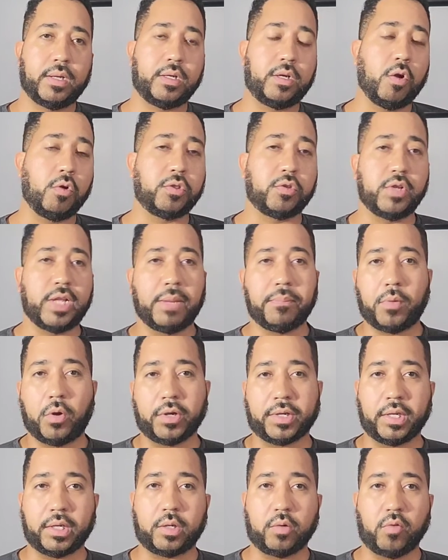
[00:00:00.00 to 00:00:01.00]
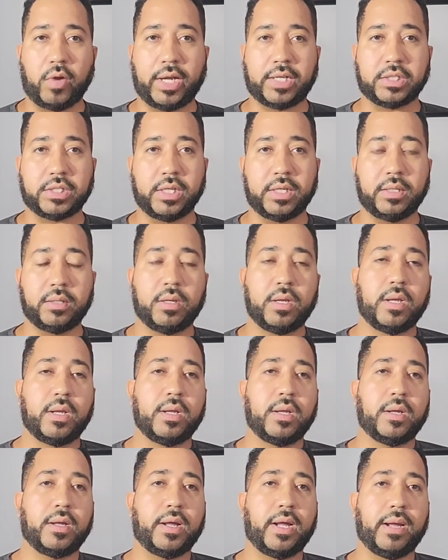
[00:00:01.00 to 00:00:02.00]
go through that market correction,
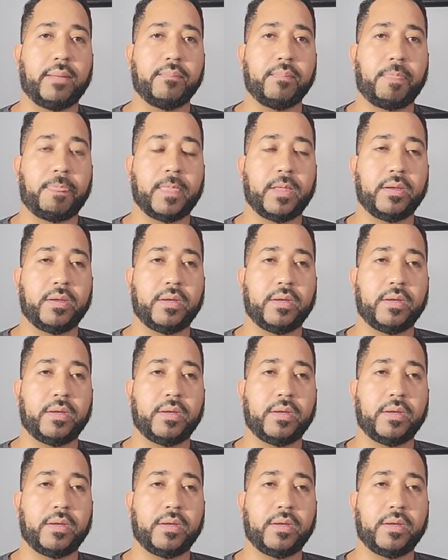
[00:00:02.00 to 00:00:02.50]
um,